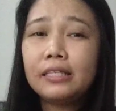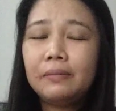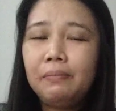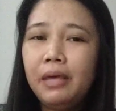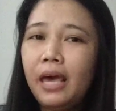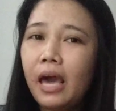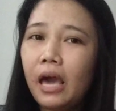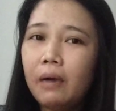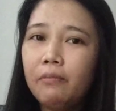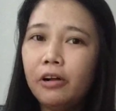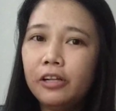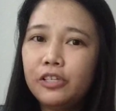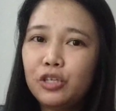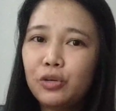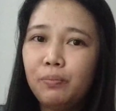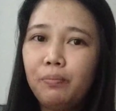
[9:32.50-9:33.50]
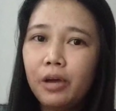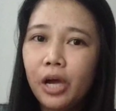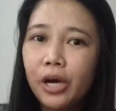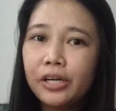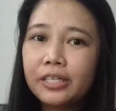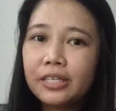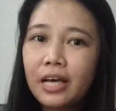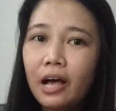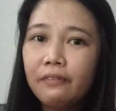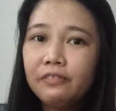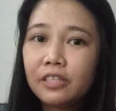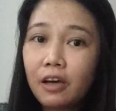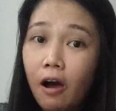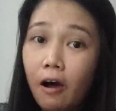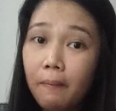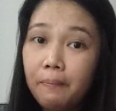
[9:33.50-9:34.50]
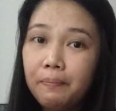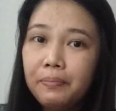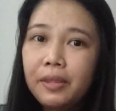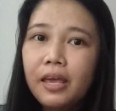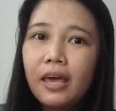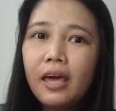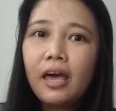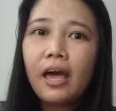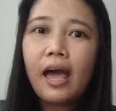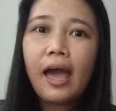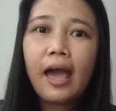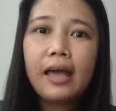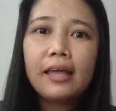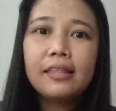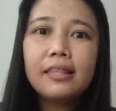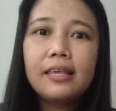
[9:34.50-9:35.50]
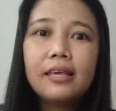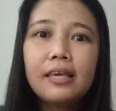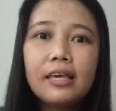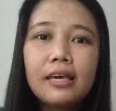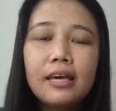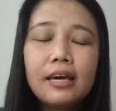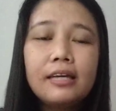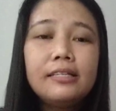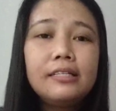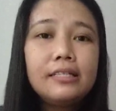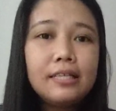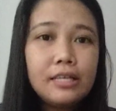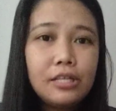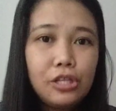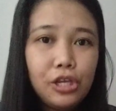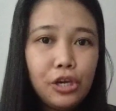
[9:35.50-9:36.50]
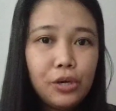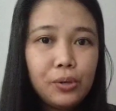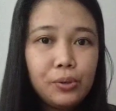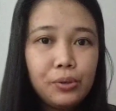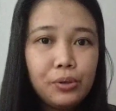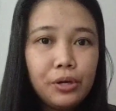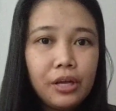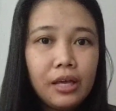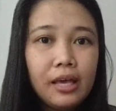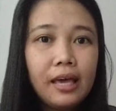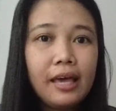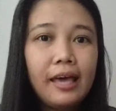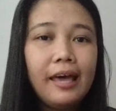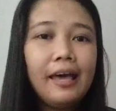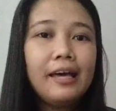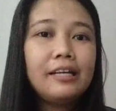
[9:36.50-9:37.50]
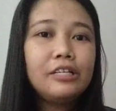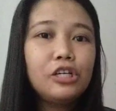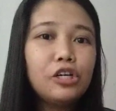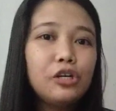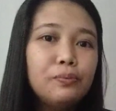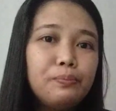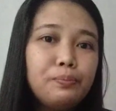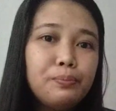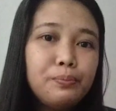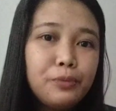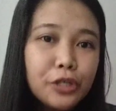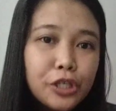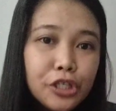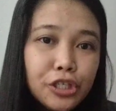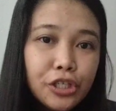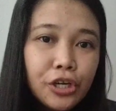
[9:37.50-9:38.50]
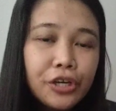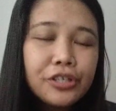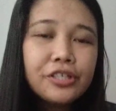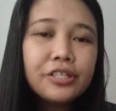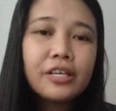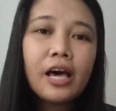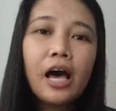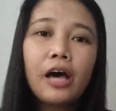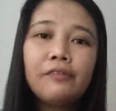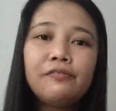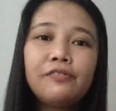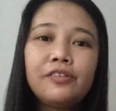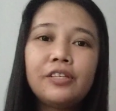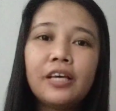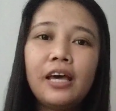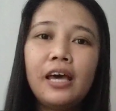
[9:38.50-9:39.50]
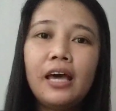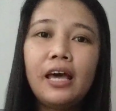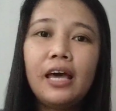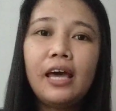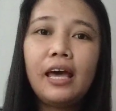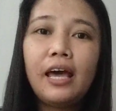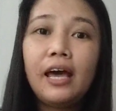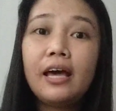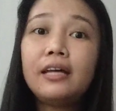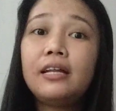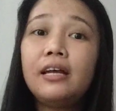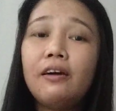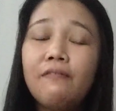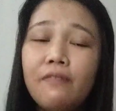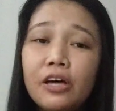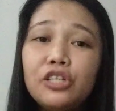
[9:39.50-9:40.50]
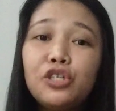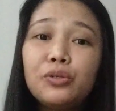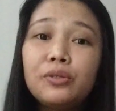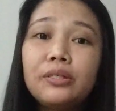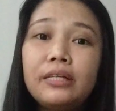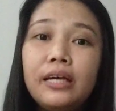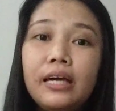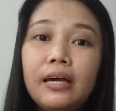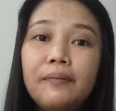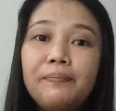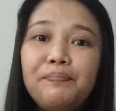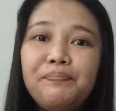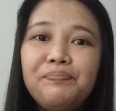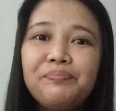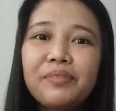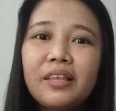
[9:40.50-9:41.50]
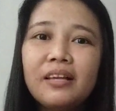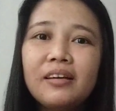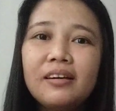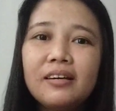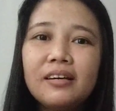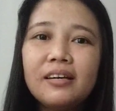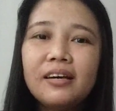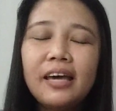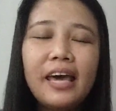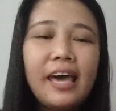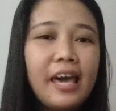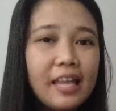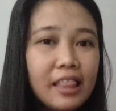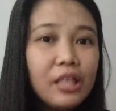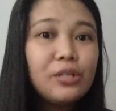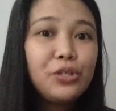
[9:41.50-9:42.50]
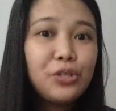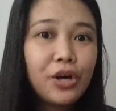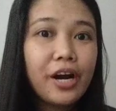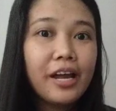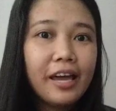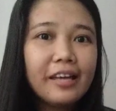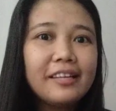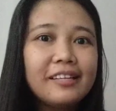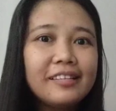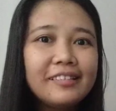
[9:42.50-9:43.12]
be able to pick ourselves up and continue and push ourselves and eventually hit the target.